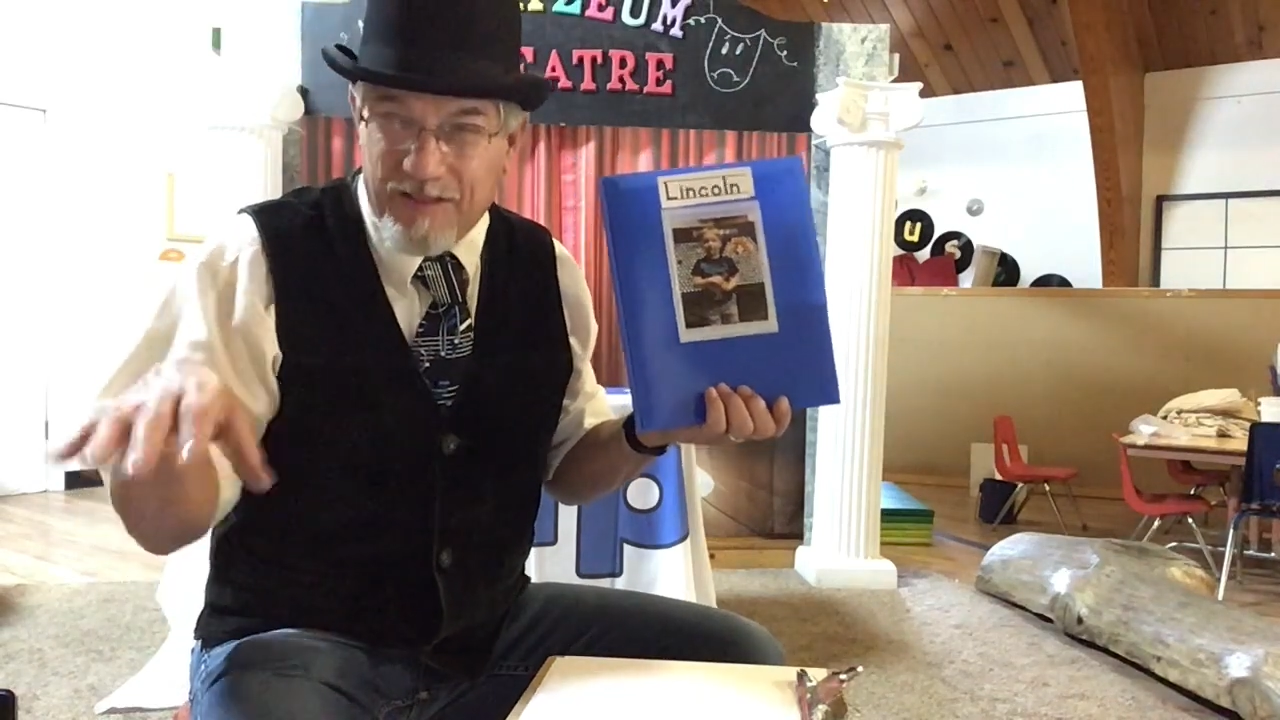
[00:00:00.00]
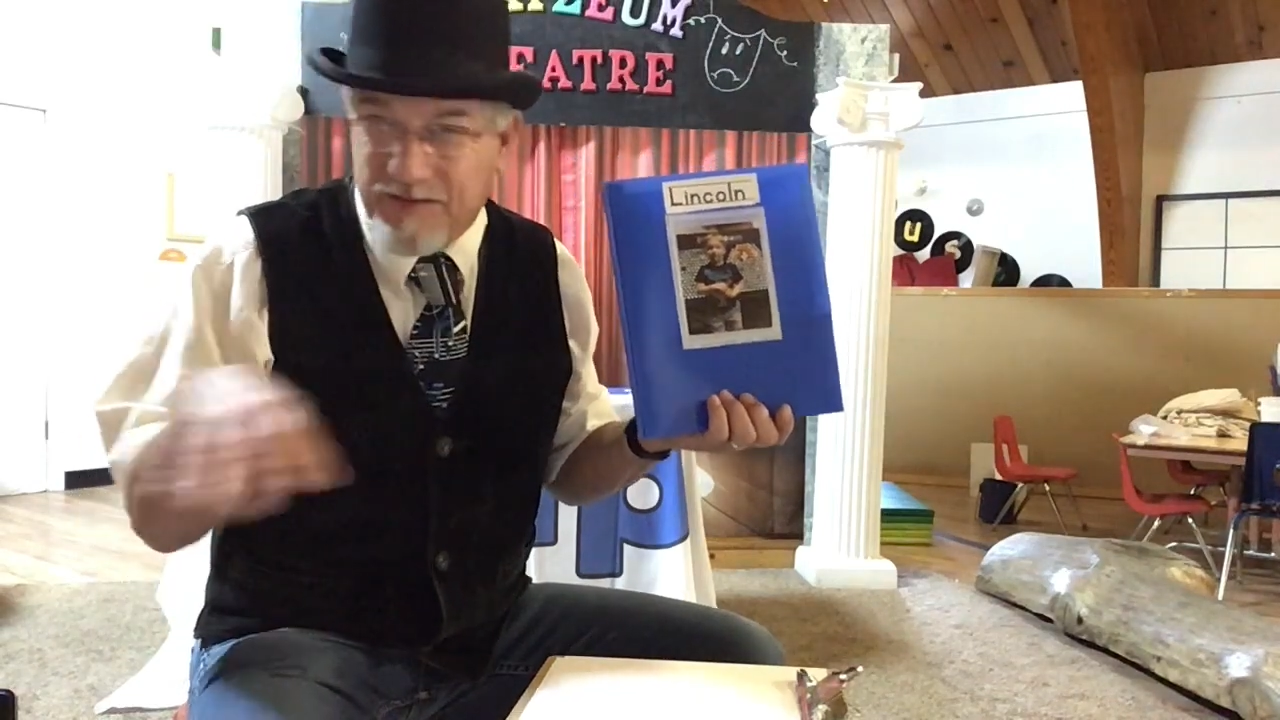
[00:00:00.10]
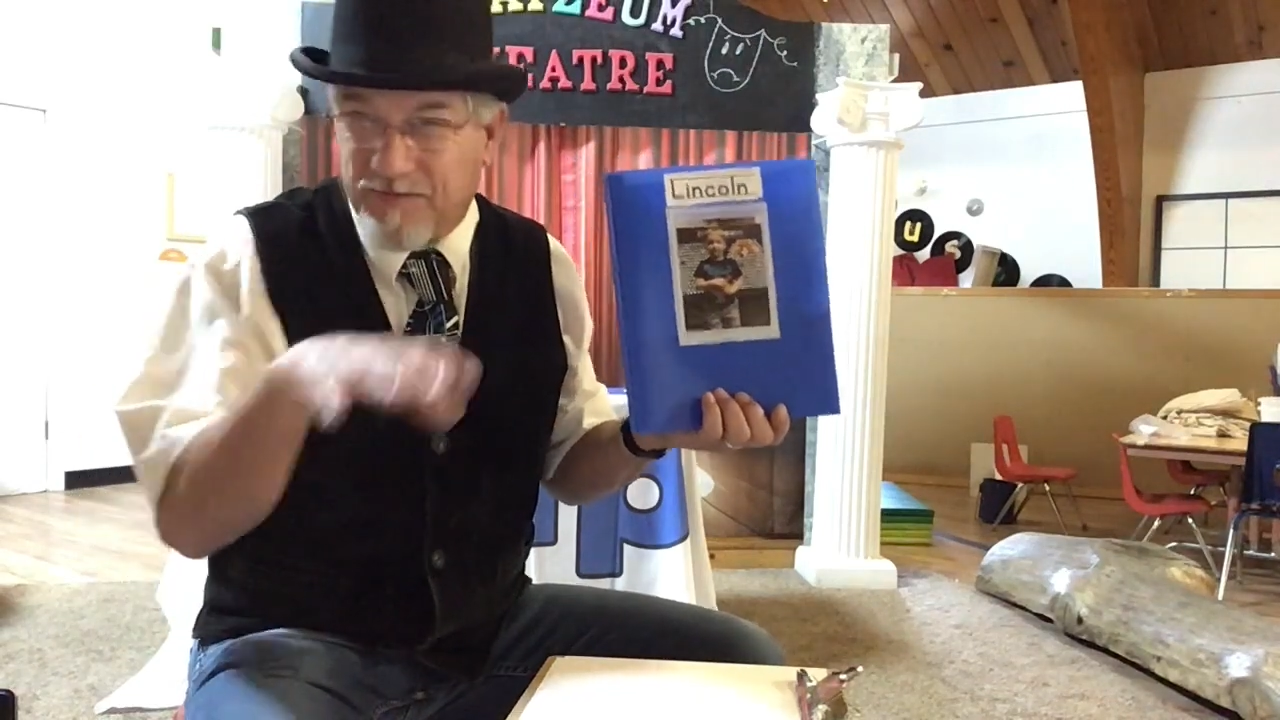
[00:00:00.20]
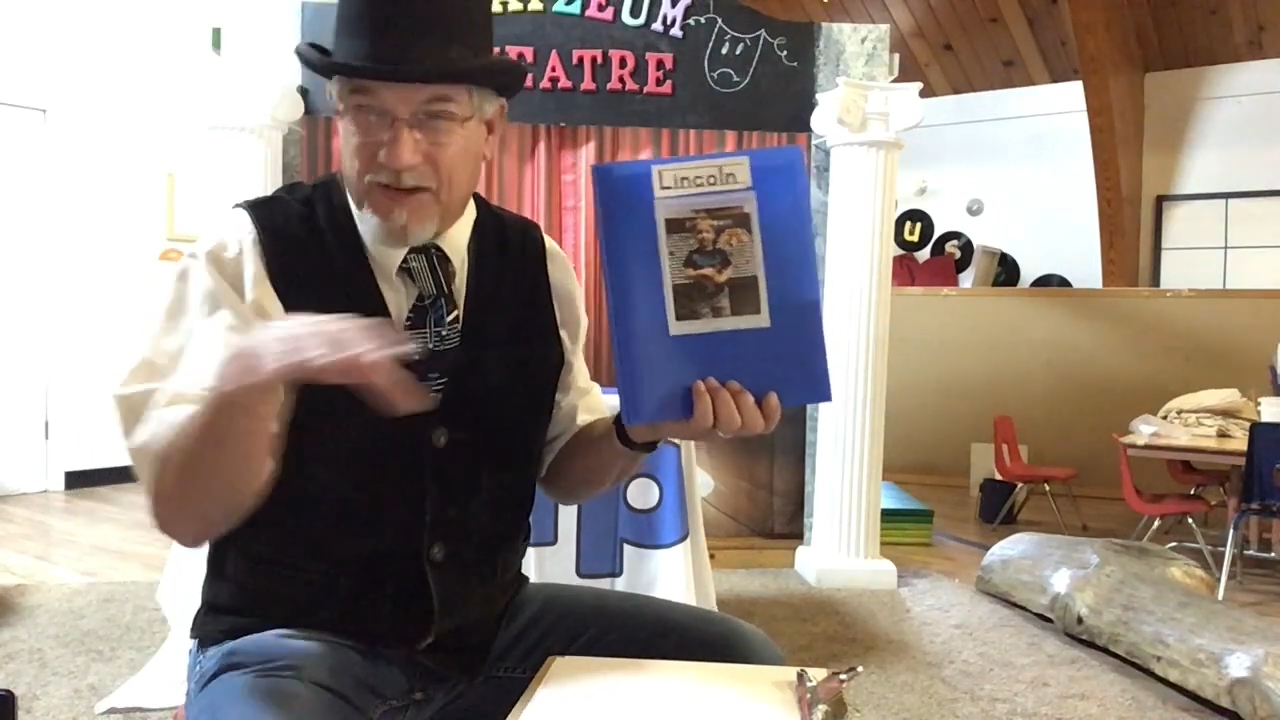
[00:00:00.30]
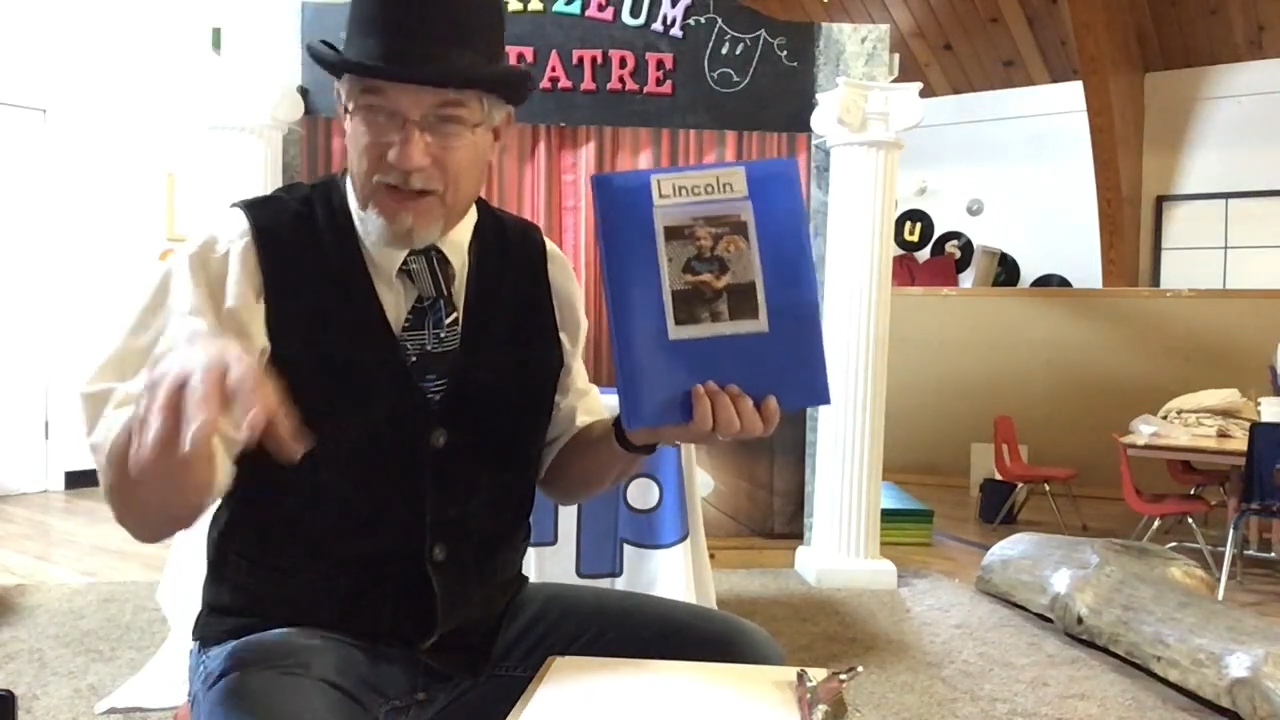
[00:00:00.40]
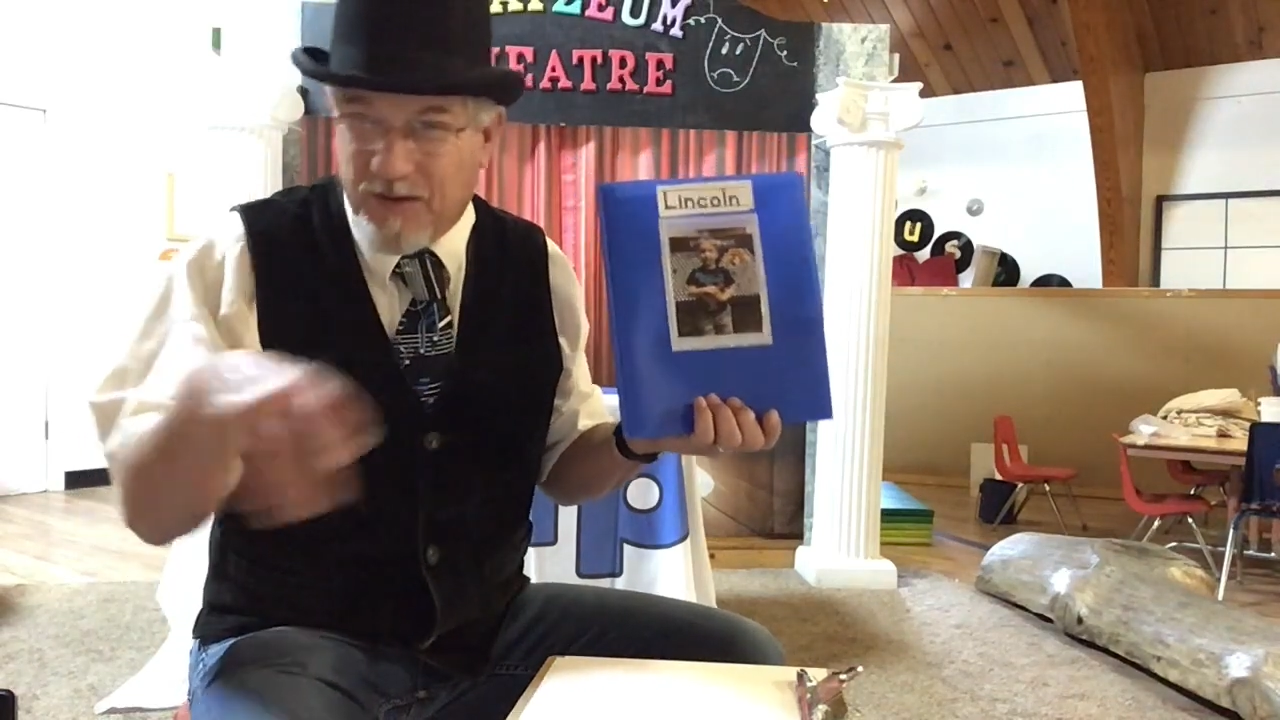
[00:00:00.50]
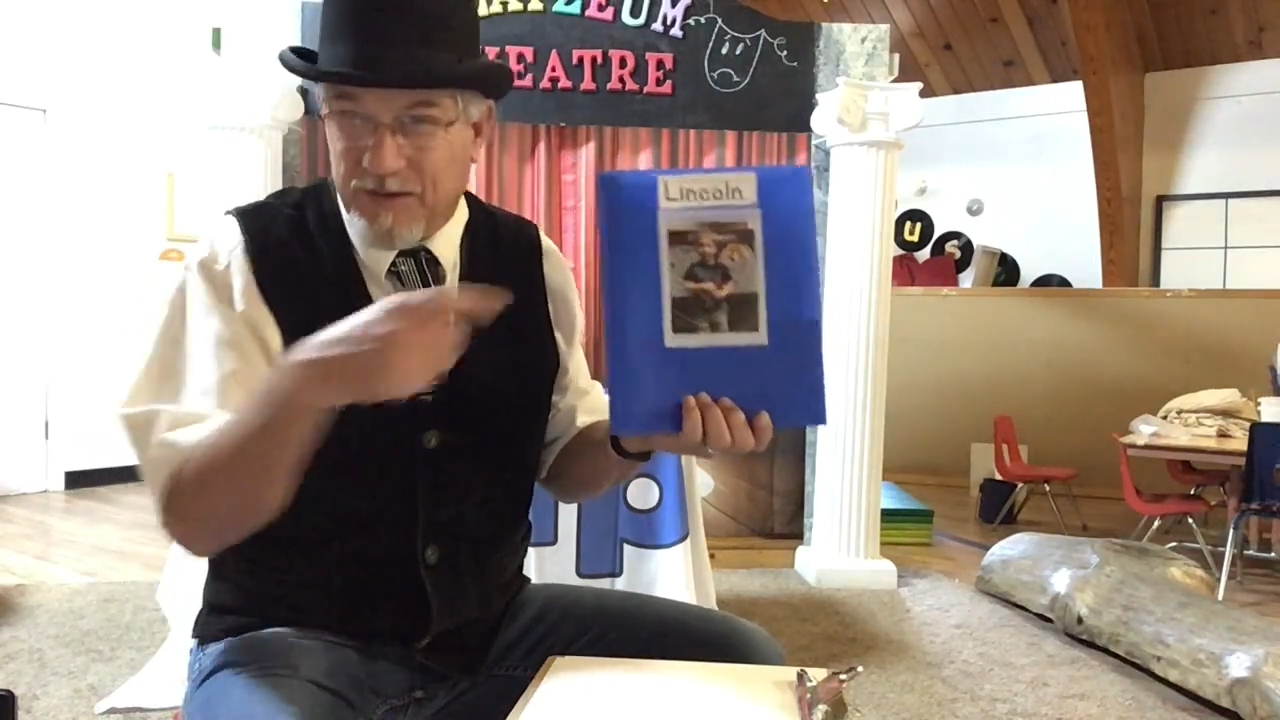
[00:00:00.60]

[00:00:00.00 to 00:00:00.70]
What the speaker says: this video